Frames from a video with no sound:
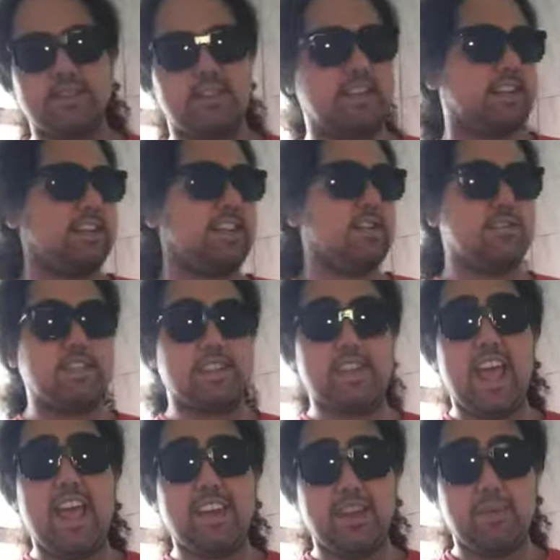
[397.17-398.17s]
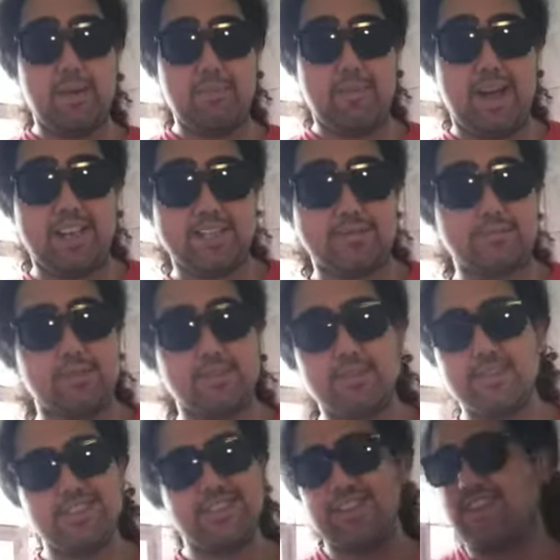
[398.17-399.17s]
Like, literally in any way
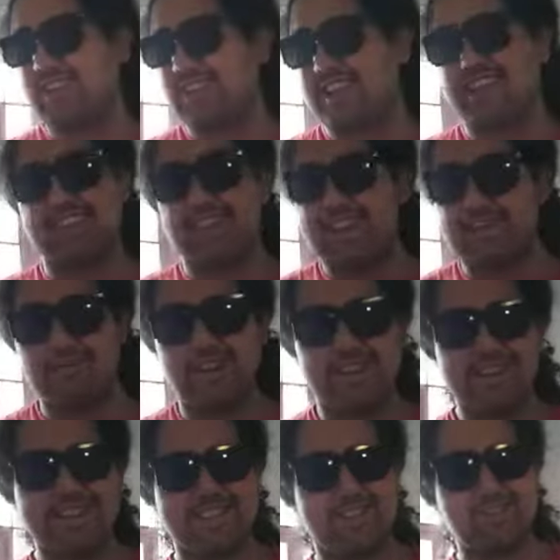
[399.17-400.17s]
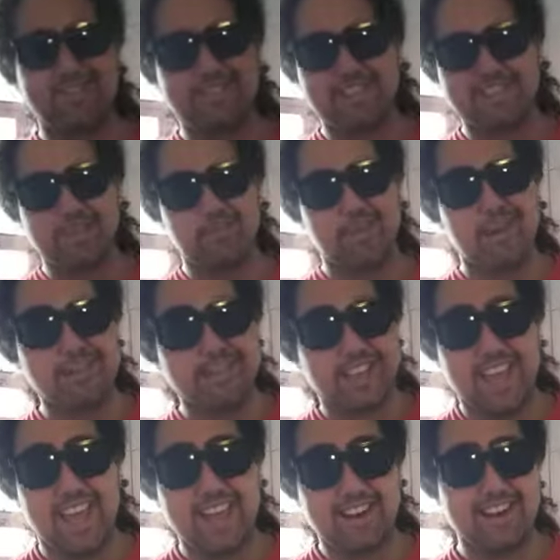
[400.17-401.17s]
possible. If they could climb onto something that someone else
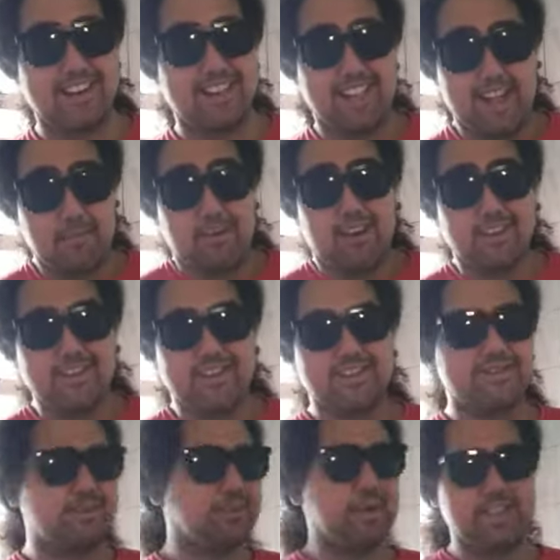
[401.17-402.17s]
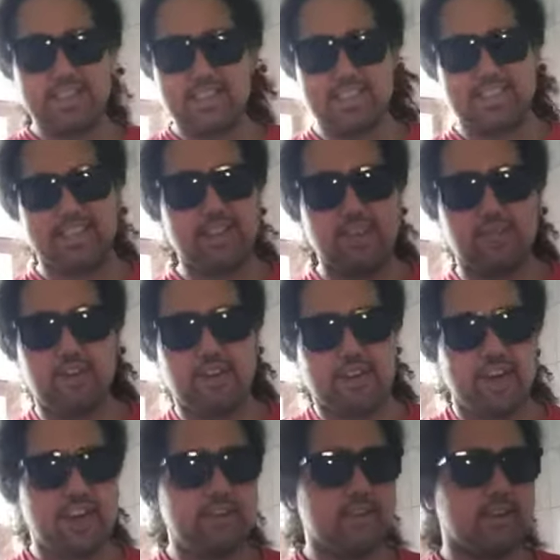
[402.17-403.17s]
can't climb onto and just get the fuck
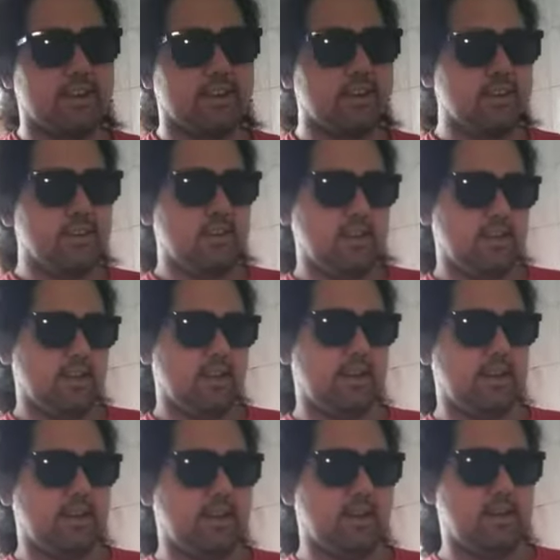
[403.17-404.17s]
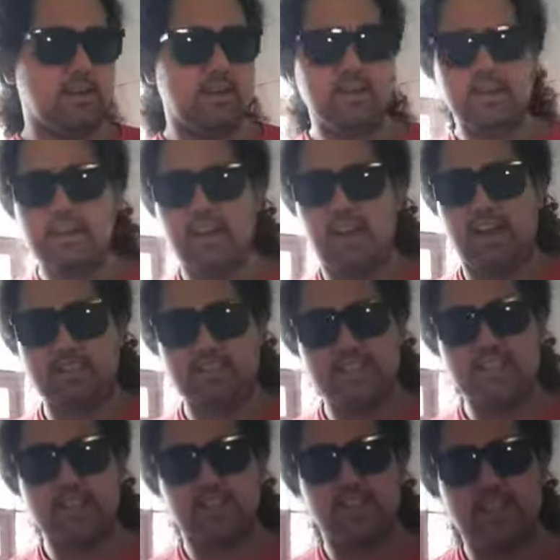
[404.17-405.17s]
out of there. I've
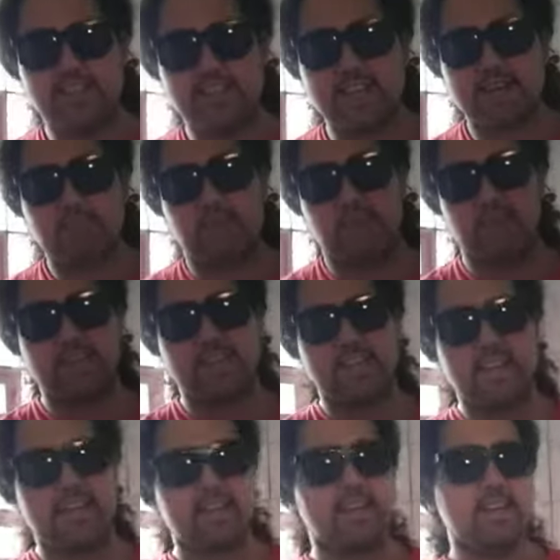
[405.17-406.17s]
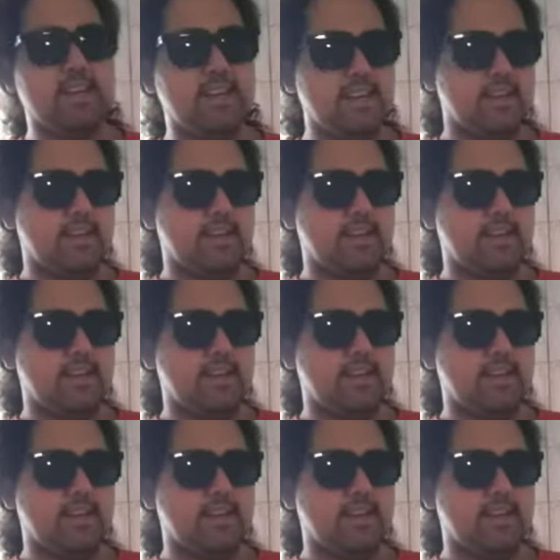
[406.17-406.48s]
seen a good example firsthand.